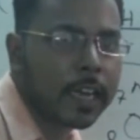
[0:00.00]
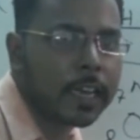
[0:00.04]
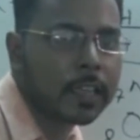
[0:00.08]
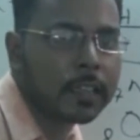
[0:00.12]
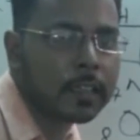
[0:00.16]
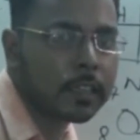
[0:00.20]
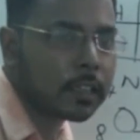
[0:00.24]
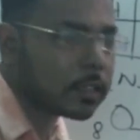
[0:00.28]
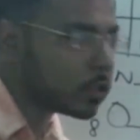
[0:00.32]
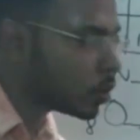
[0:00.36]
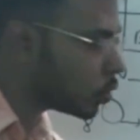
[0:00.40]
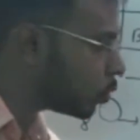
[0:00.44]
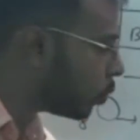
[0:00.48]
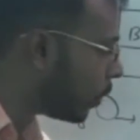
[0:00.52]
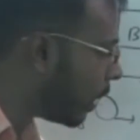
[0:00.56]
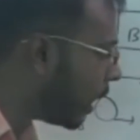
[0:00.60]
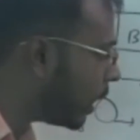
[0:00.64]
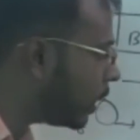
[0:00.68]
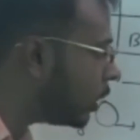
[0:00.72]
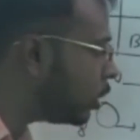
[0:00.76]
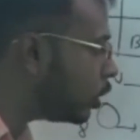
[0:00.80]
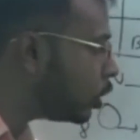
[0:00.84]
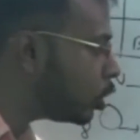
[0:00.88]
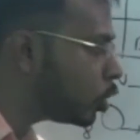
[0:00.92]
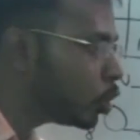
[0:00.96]
like this:
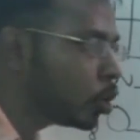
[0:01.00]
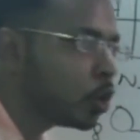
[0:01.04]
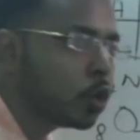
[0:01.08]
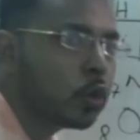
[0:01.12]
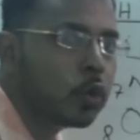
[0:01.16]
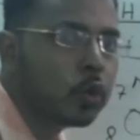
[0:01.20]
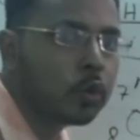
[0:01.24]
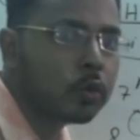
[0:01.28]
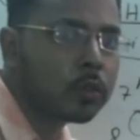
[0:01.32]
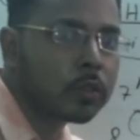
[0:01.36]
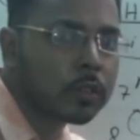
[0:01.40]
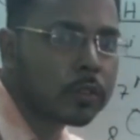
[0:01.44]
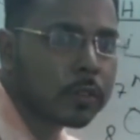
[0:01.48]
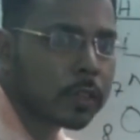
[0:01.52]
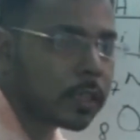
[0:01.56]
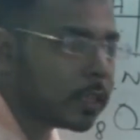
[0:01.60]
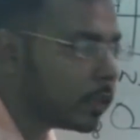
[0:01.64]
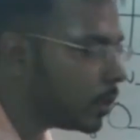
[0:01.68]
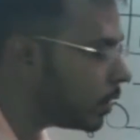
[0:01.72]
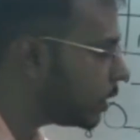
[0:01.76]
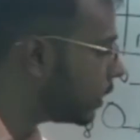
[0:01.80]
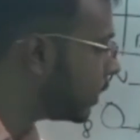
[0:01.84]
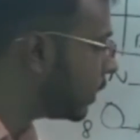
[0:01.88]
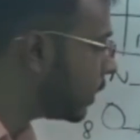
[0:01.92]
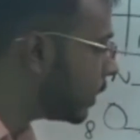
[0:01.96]
1, 2,
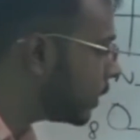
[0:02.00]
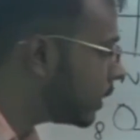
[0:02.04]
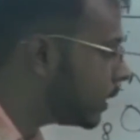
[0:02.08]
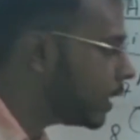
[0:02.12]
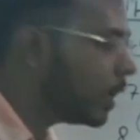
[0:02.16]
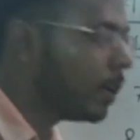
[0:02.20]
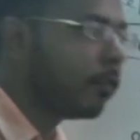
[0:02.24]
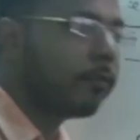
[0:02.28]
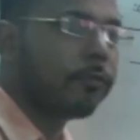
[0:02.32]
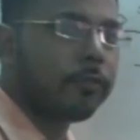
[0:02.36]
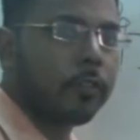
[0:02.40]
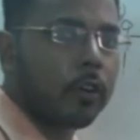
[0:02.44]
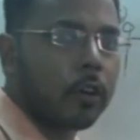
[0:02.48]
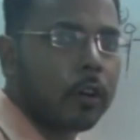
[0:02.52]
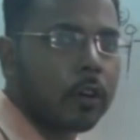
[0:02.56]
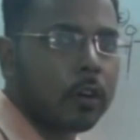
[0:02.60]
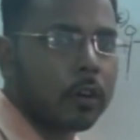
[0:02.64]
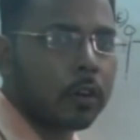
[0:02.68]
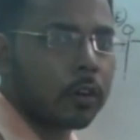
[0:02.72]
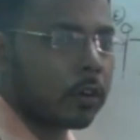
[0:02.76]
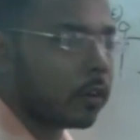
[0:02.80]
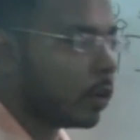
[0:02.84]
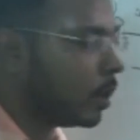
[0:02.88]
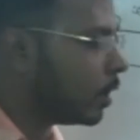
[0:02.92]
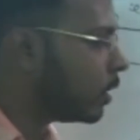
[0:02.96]
3, then 4.
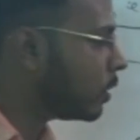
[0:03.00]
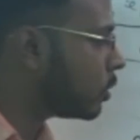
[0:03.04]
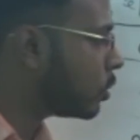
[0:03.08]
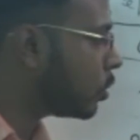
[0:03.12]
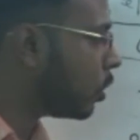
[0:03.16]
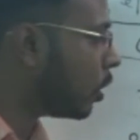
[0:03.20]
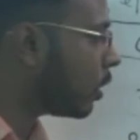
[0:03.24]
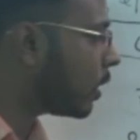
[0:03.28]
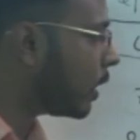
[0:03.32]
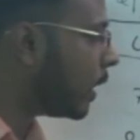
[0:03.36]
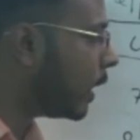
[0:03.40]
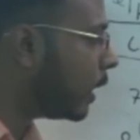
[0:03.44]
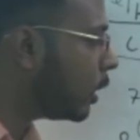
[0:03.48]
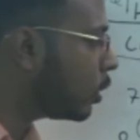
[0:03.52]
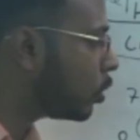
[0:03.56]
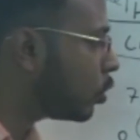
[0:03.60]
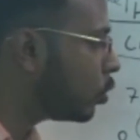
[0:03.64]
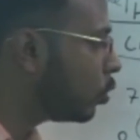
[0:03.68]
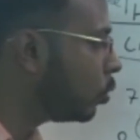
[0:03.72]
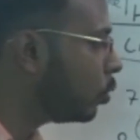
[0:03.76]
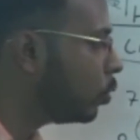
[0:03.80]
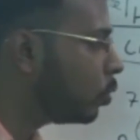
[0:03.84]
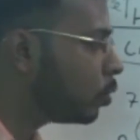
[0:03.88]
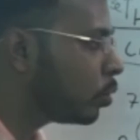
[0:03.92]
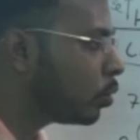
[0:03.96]
It is not like
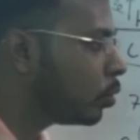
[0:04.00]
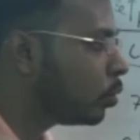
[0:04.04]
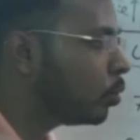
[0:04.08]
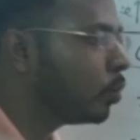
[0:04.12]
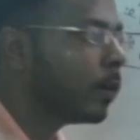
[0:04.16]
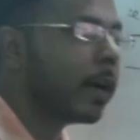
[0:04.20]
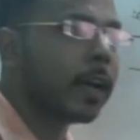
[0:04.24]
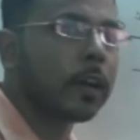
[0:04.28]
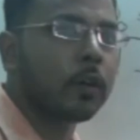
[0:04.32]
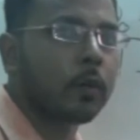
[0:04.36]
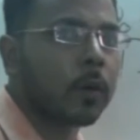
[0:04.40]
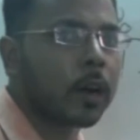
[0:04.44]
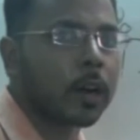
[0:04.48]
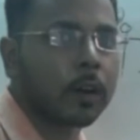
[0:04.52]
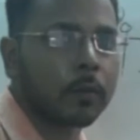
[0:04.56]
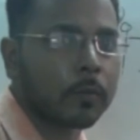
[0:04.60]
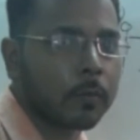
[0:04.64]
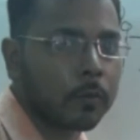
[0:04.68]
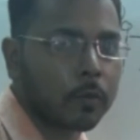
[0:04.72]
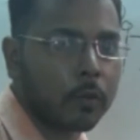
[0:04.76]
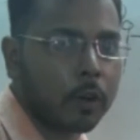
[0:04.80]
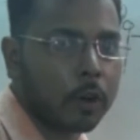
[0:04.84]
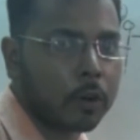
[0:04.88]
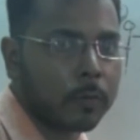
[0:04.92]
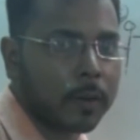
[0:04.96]
2, 2 and 1
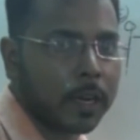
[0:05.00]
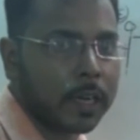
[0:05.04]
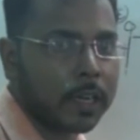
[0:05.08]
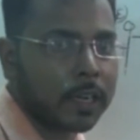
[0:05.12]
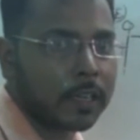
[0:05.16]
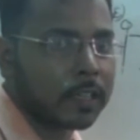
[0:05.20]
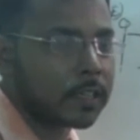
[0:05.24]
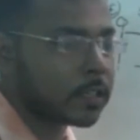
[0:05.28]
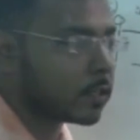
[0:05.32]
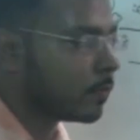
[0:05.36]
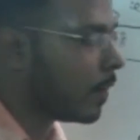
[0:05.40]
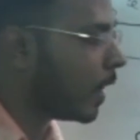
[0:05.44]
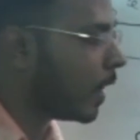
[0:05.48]
orbital is